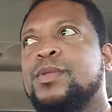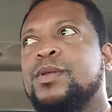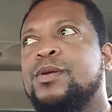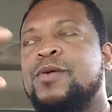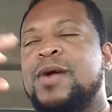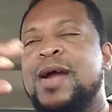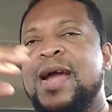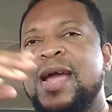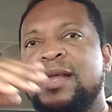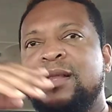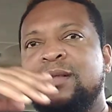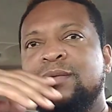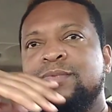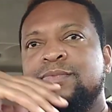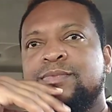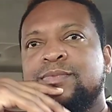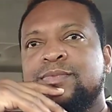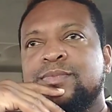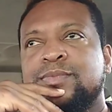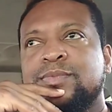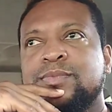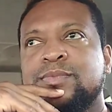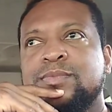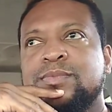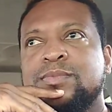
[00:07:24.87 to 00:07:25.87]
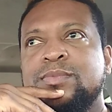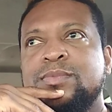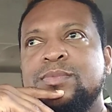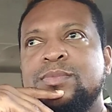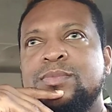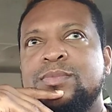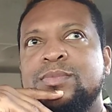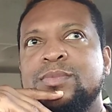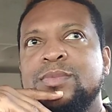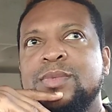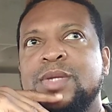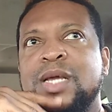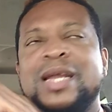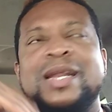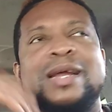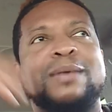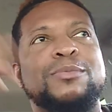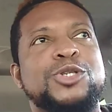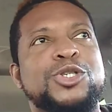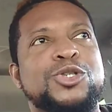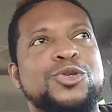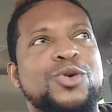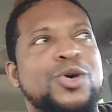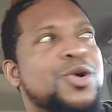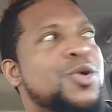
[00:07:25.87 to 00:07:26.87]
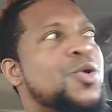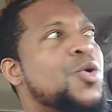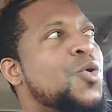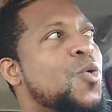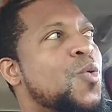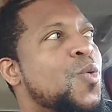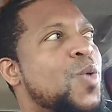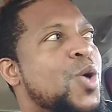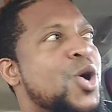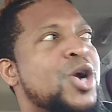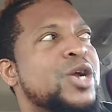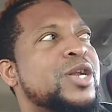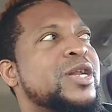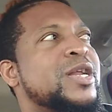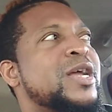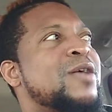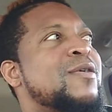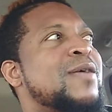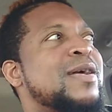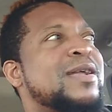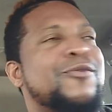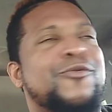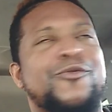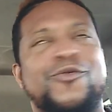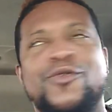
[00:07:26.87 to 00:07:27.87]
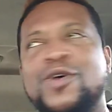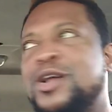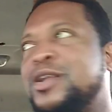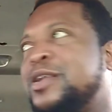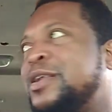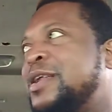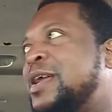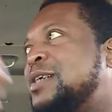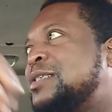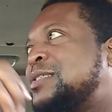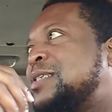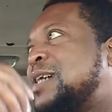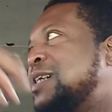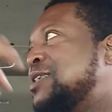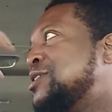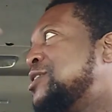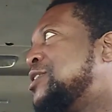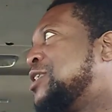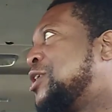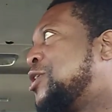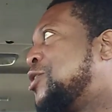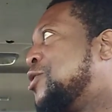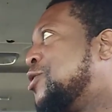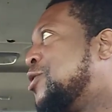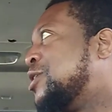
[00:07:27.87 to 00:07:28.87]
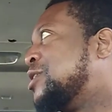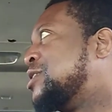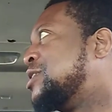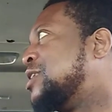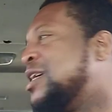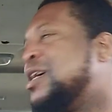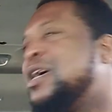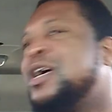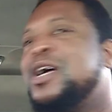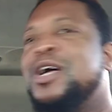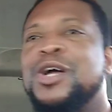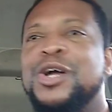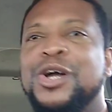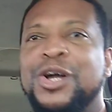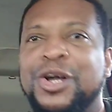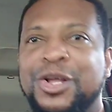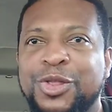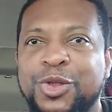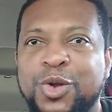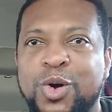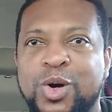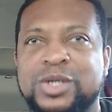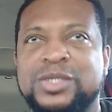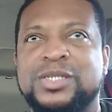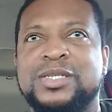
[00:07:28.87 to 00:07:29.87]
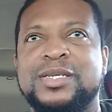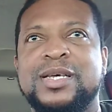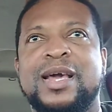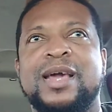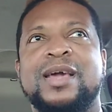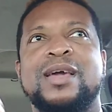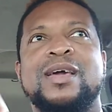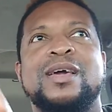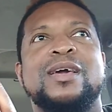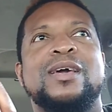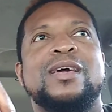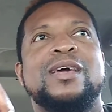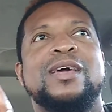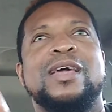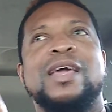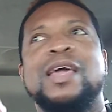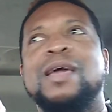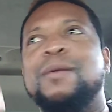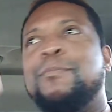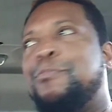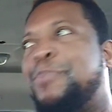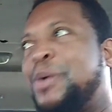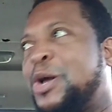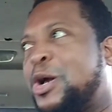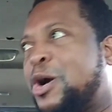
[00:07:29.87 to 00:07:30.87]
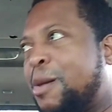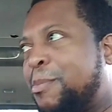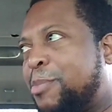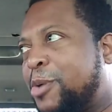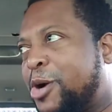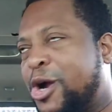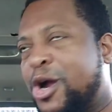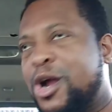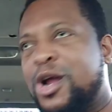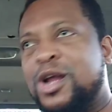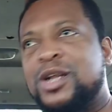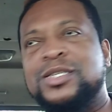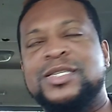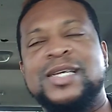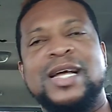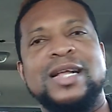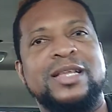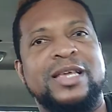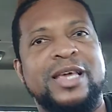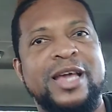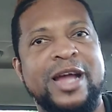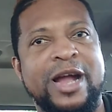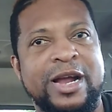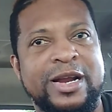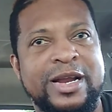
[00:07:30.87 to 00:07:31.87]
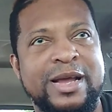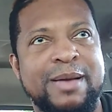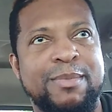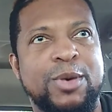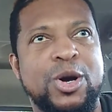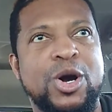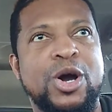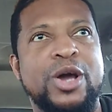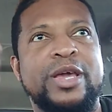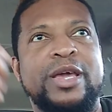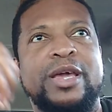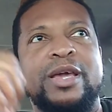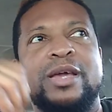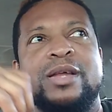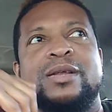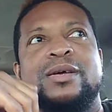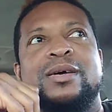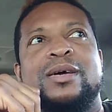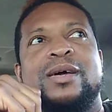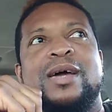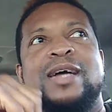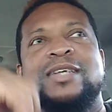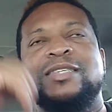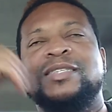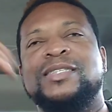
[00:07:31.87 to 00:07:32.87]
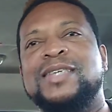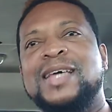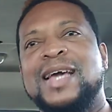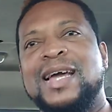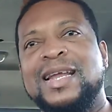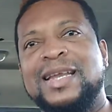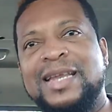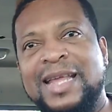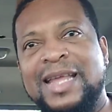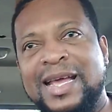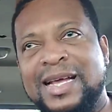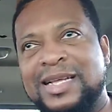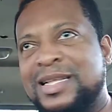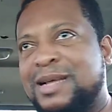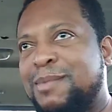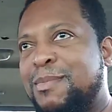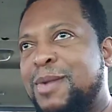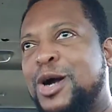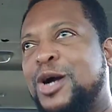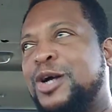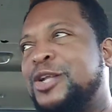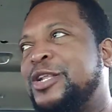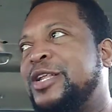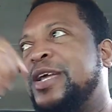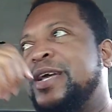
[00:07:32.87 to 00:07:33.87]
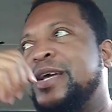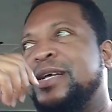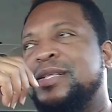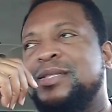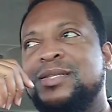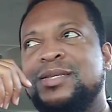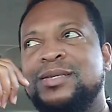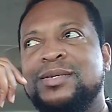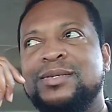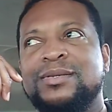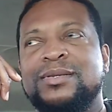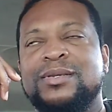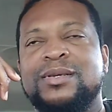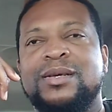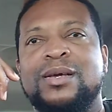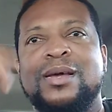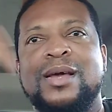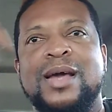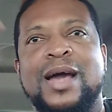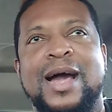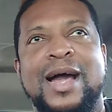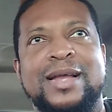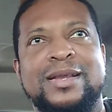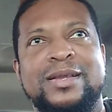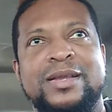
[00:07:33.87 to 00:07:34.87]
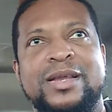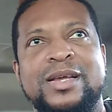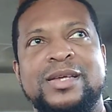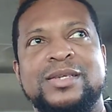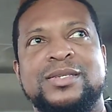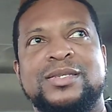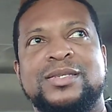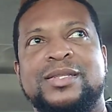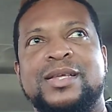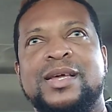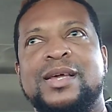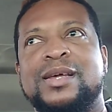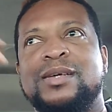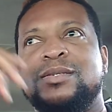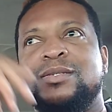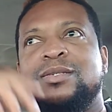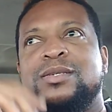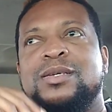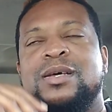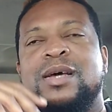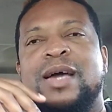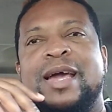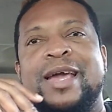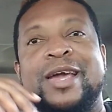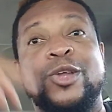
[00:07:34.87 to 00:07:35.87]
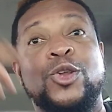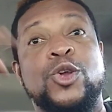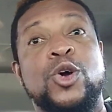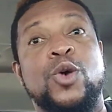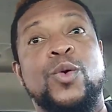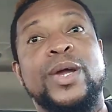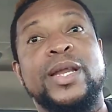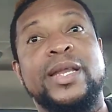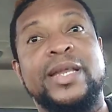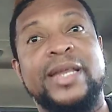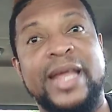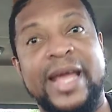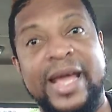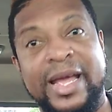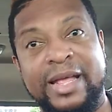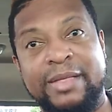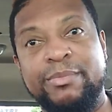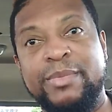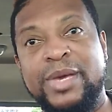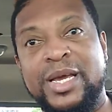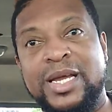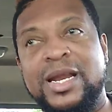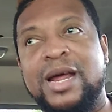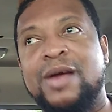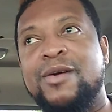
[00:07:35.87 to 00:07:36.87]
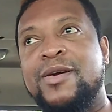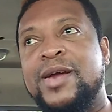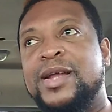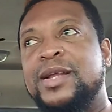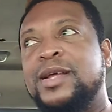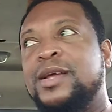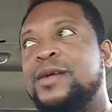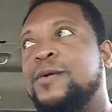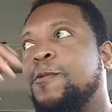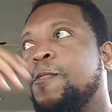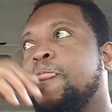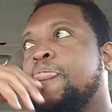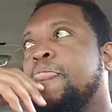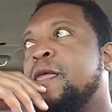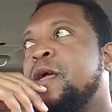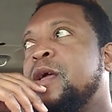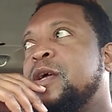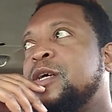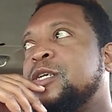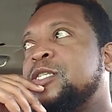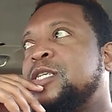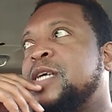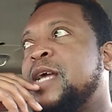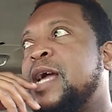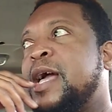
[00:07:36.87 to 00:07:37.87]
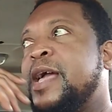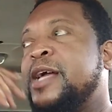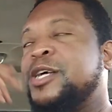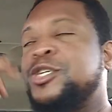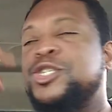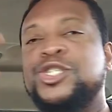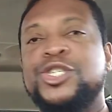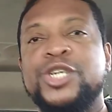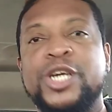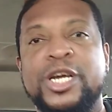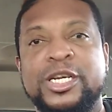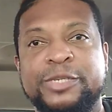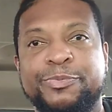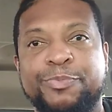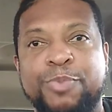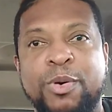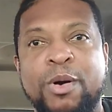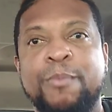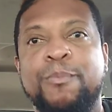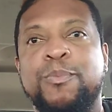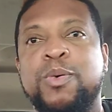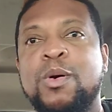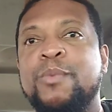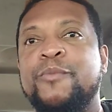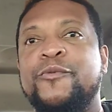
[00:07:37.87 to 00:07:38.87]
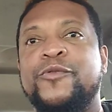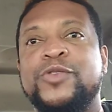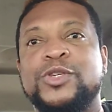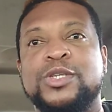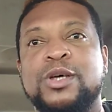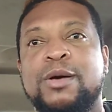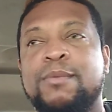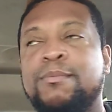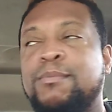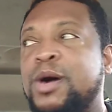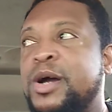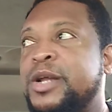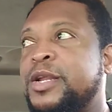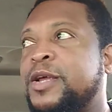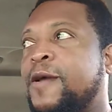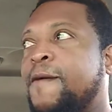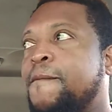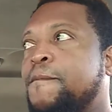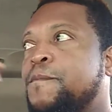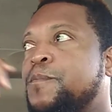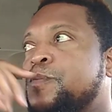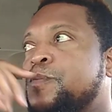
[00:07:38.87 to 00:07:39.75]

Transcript: right? And I'm sure who work there at the front desk and security know say him pick up girls and carry them go in and say I date them I go date and these things. And you know what date mean already. She had exchanged pum pum for some money.